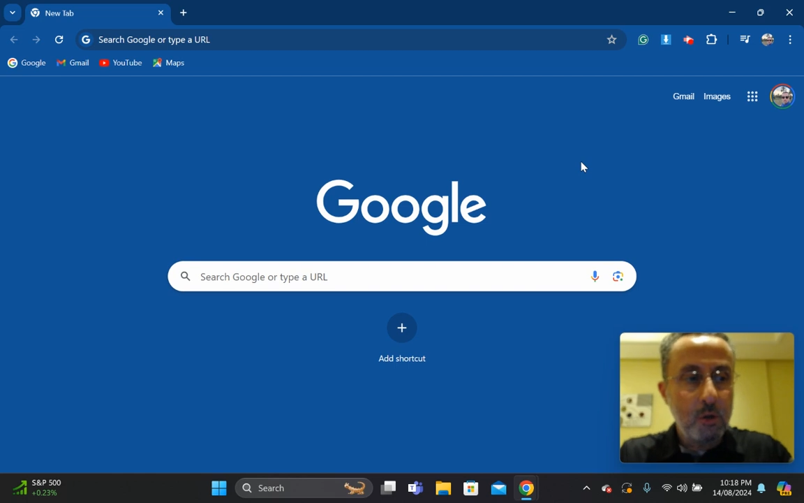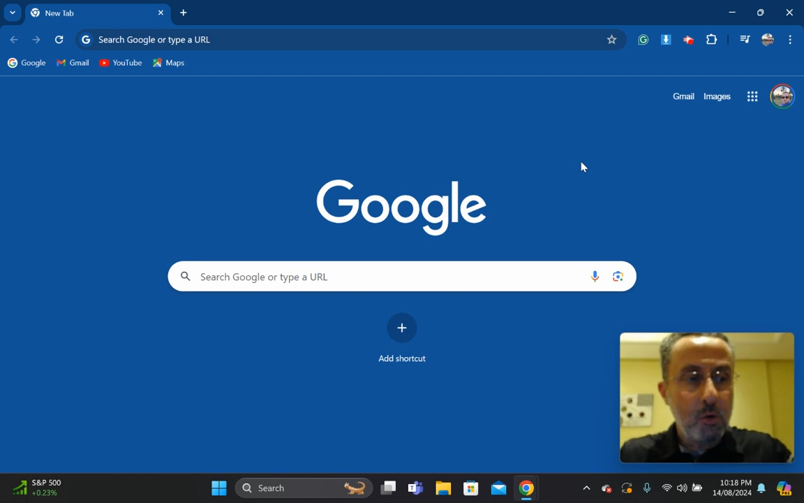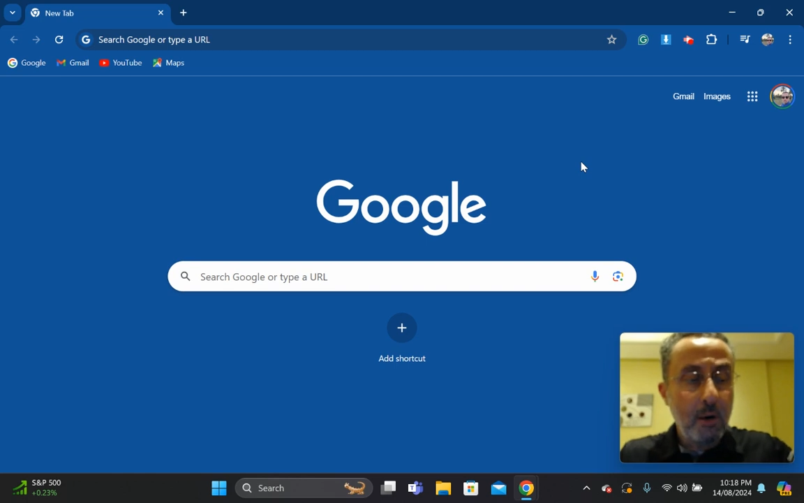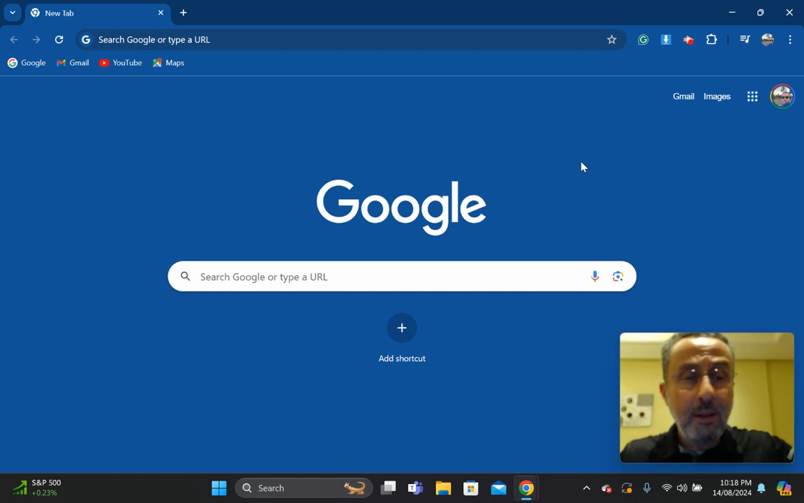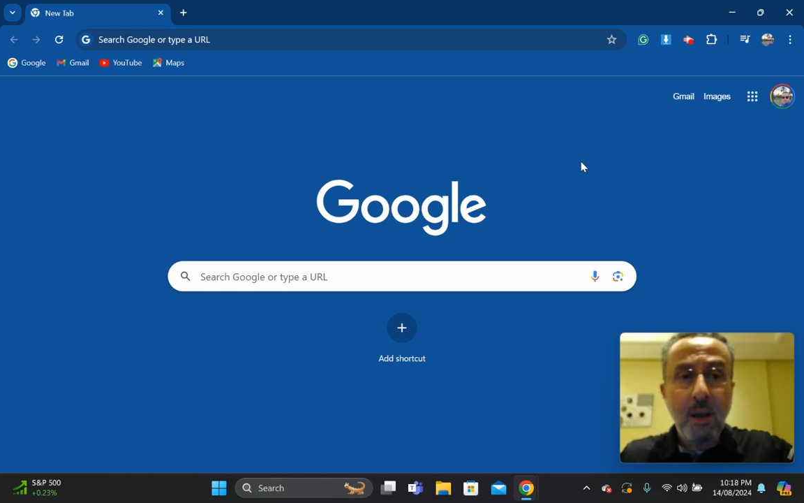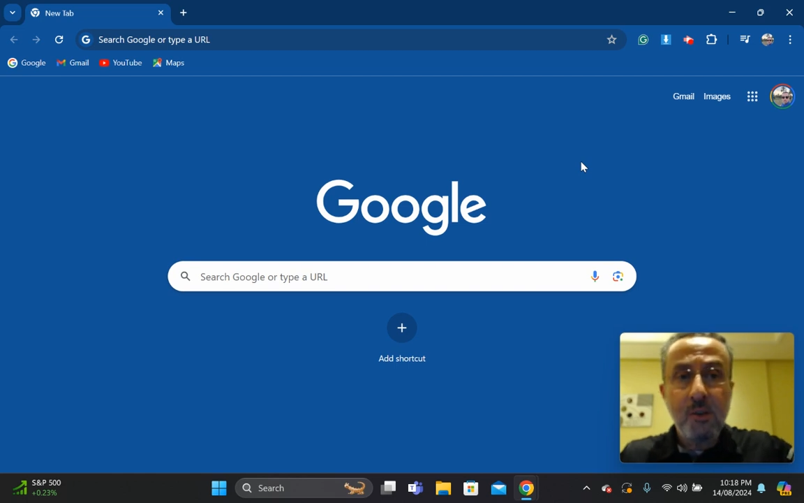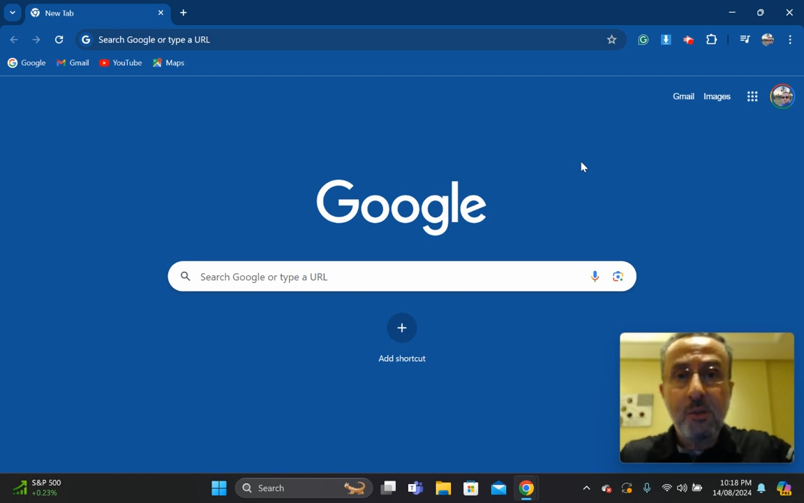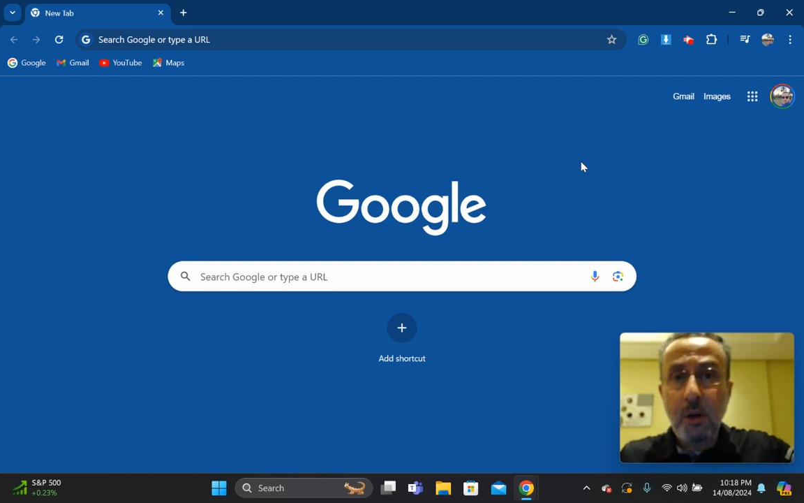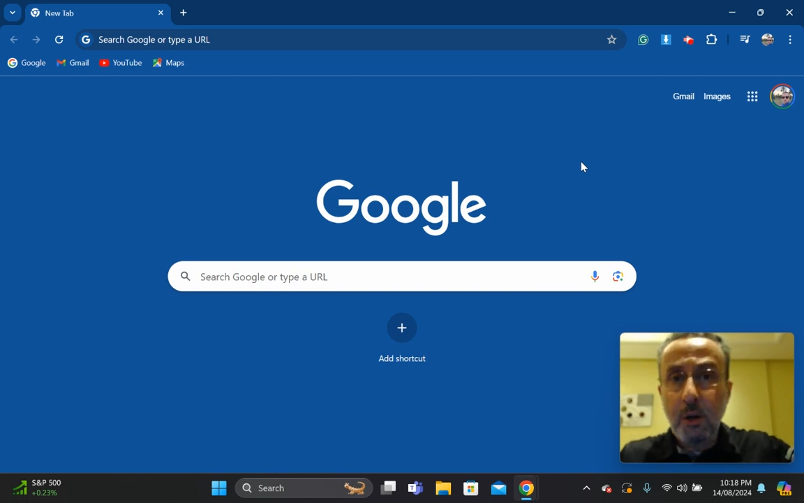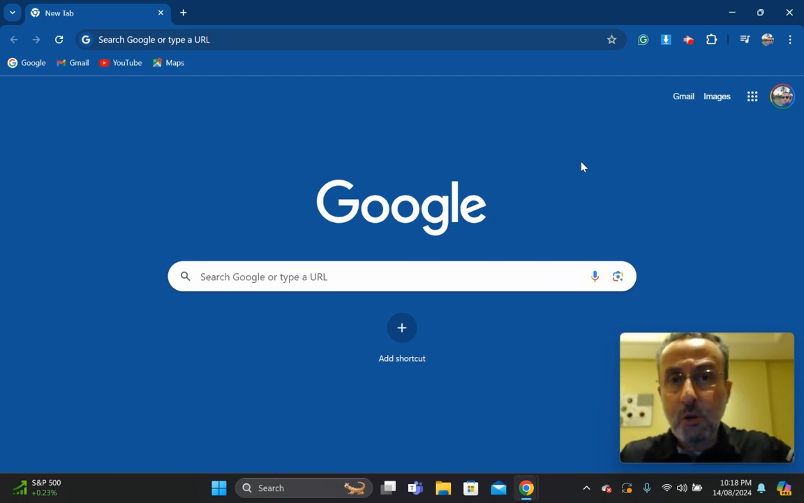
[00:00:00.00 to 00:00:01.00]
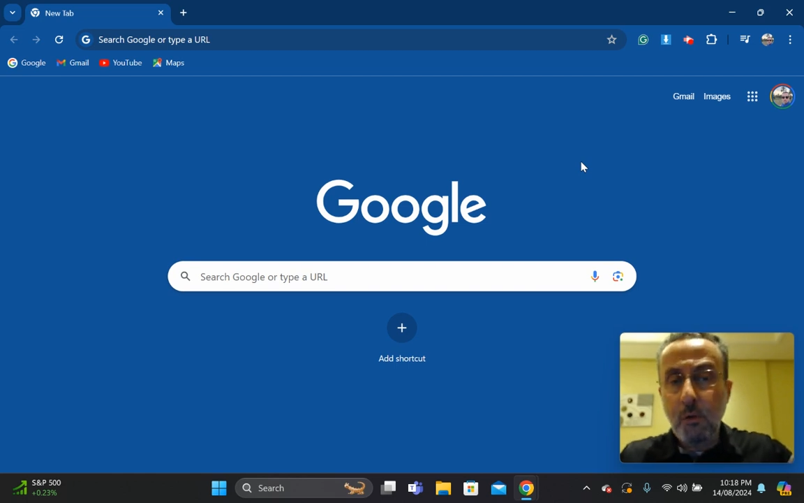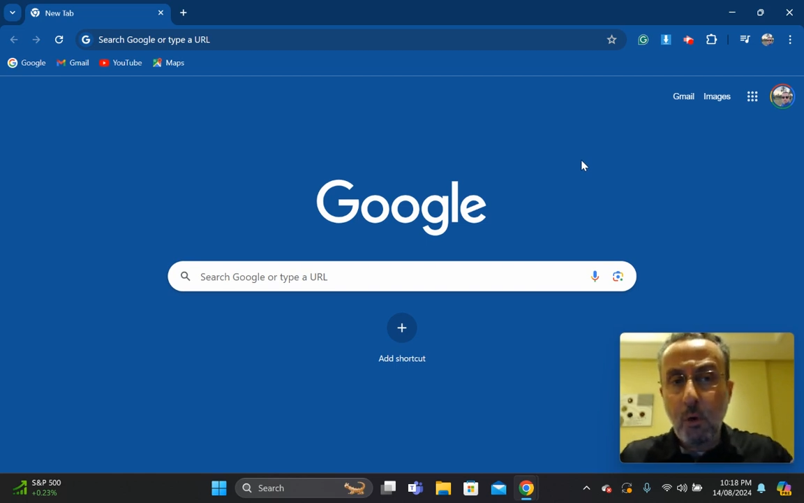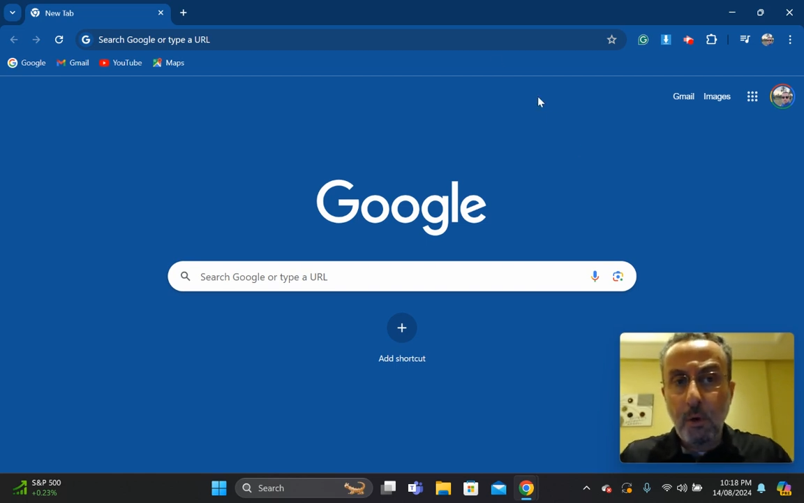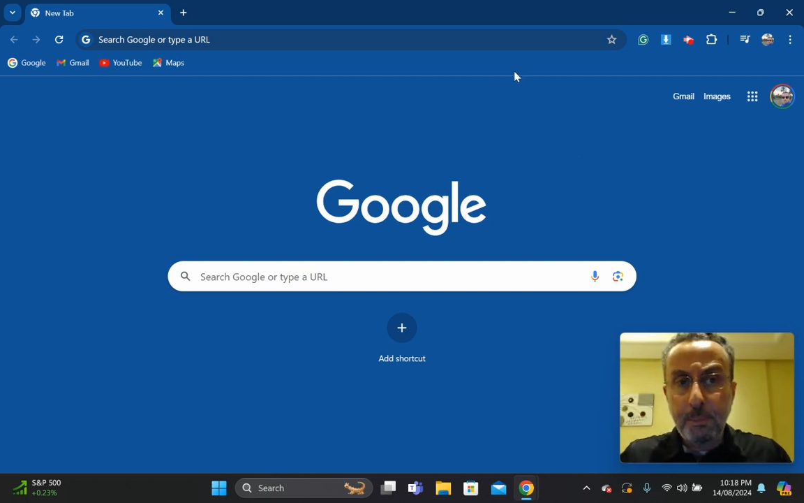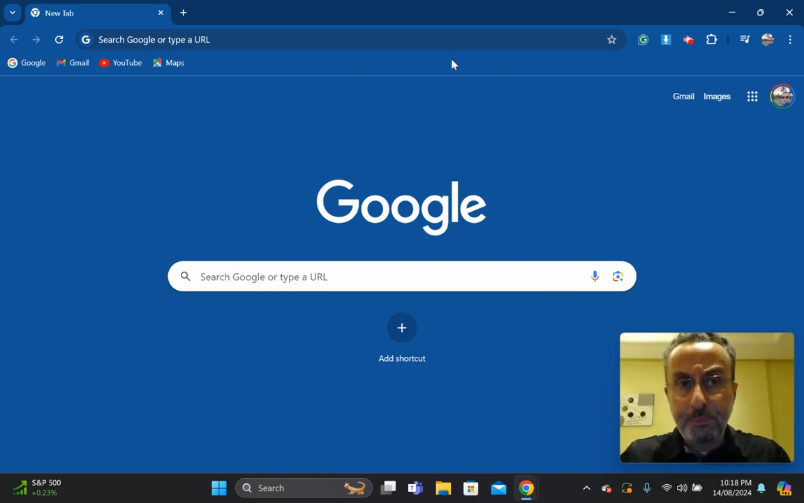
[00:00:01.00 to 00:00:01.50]
So let us search
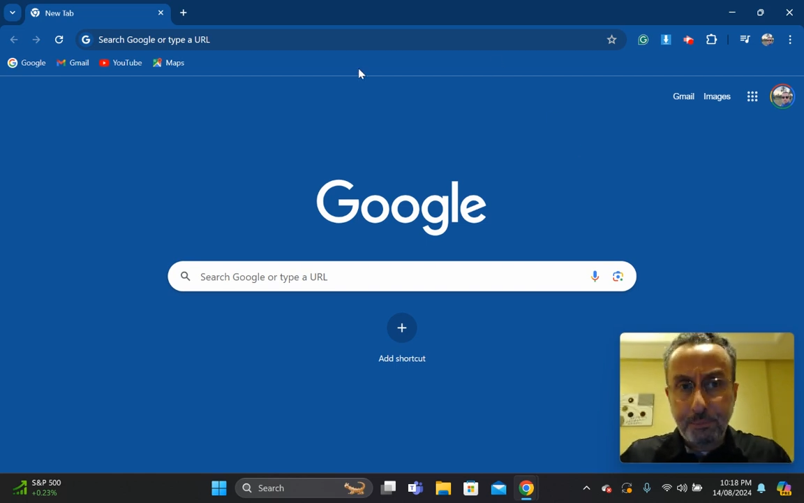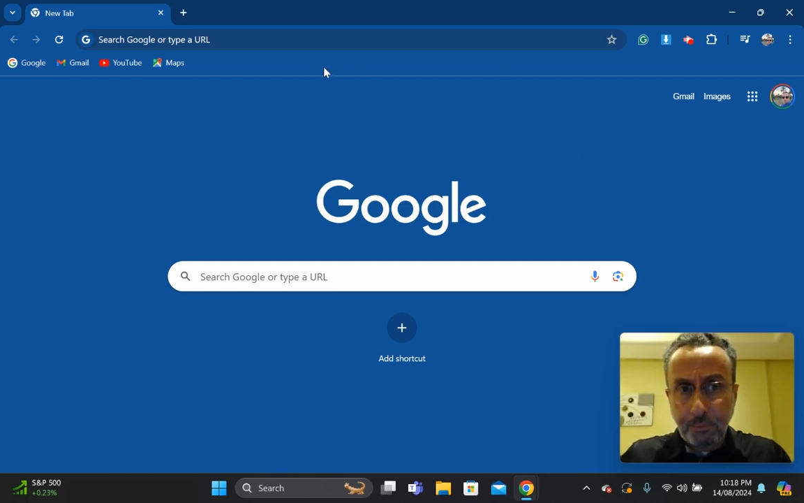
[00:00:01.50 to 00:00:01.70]
for,